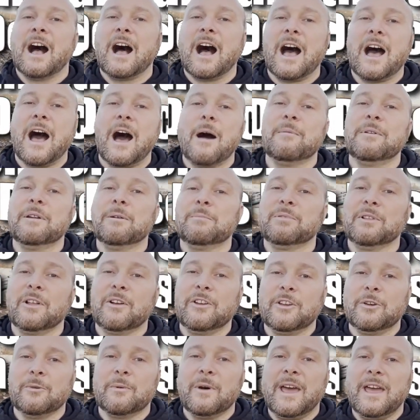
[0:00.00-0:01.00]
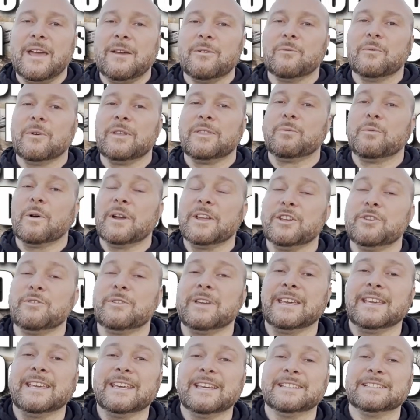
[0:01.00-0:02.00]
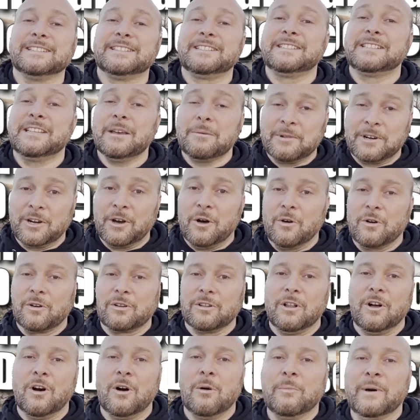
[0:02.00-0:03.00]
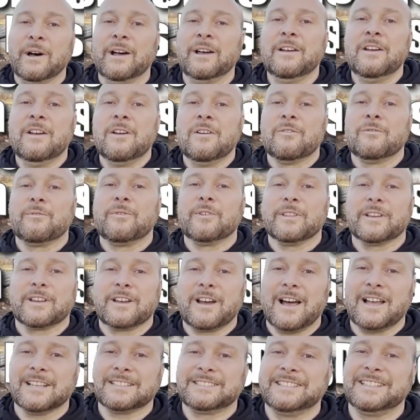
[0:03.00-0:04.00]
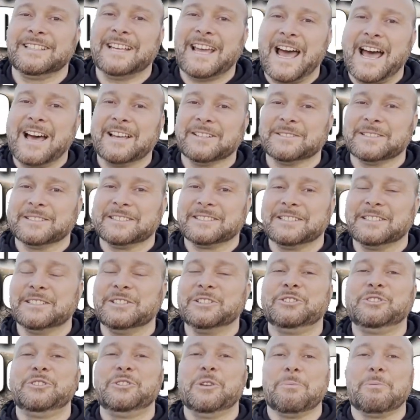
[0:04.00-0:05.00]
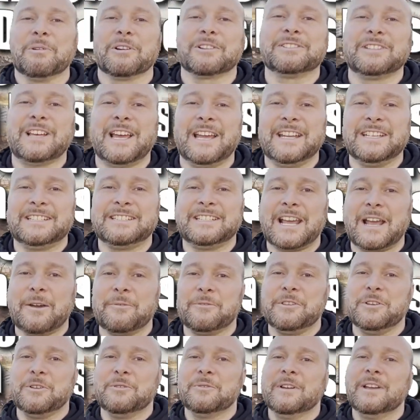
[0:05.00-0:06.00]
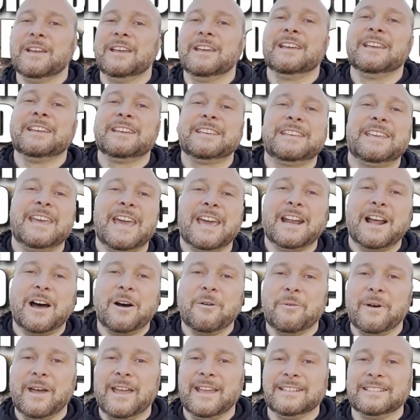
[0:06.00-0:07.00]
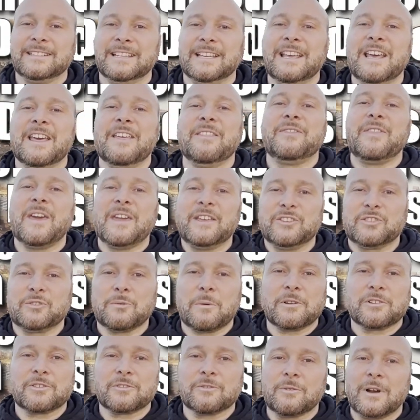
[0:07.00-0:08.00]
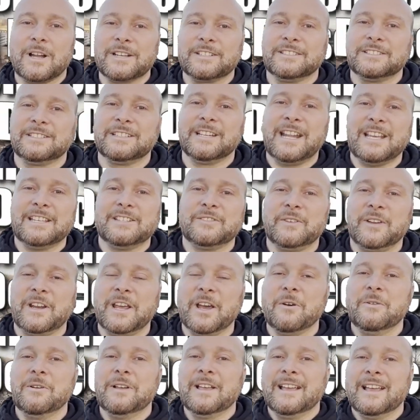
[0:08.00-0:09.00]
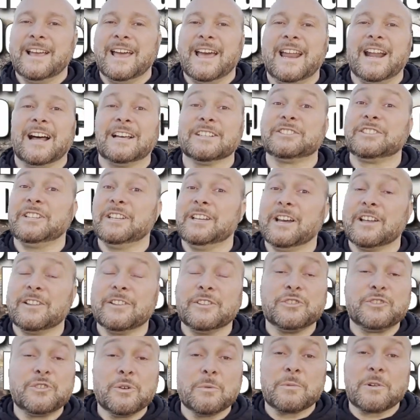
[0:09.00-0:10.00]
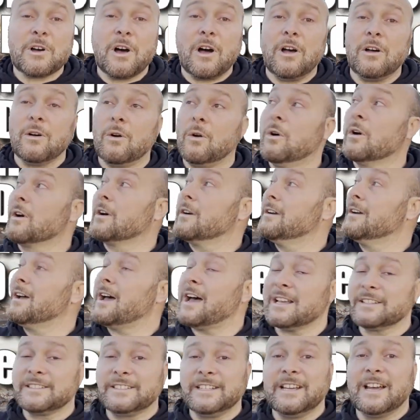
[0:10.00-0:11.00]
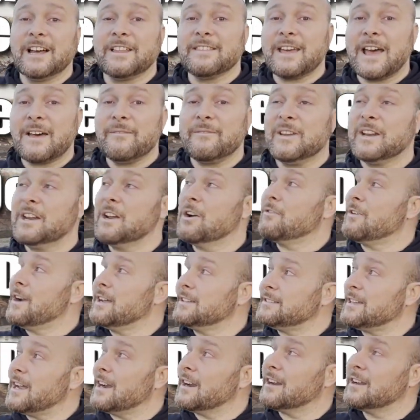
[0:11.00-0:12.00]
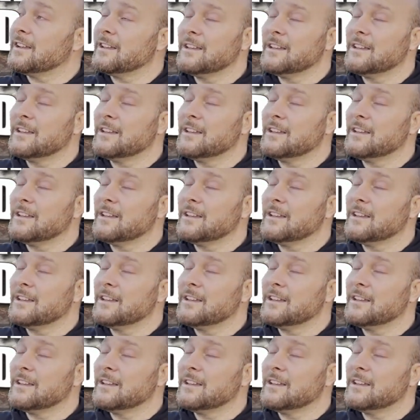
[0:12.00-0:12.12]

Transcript: I'm gonna blow you away with what you can get in Seminole, Oklahoma for the cost of the houses. Super excited to chat with you. Cannot wait. Thank you so much for watching today's video, and I'll see you on the Zoom call, or I'll see you on that video right there.